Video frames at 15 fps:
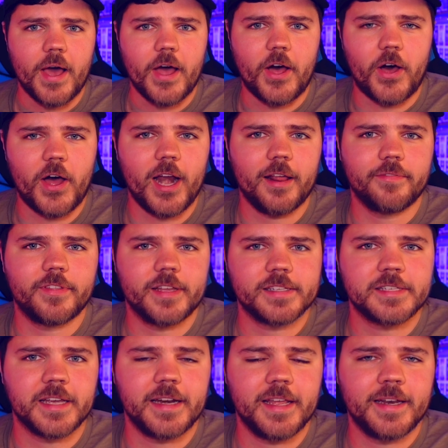All of
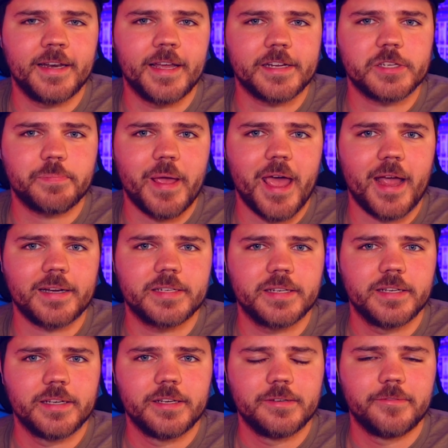this I didn't expect
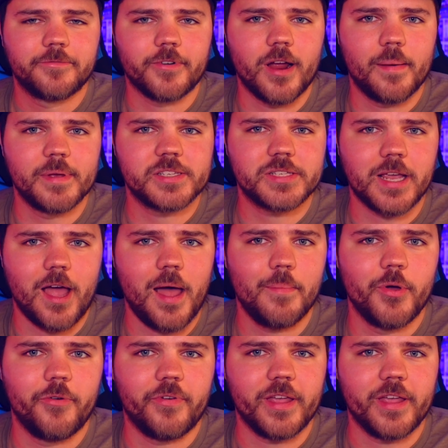from a Saw movie.